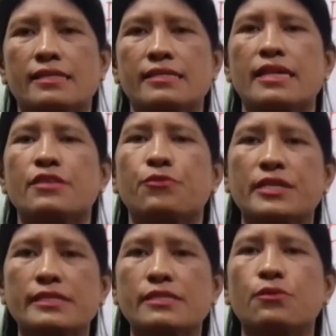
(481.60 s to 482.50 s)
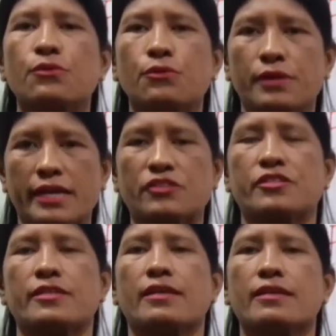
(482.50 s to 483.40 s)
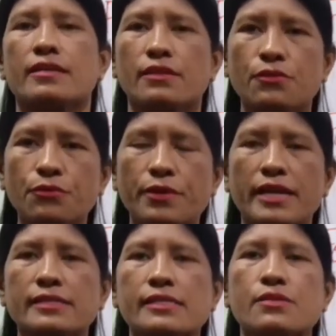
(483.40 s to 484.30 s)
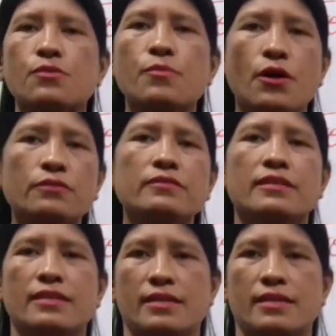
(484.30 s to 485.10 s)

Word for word: C A three C O O H, ethanolic acid dumho,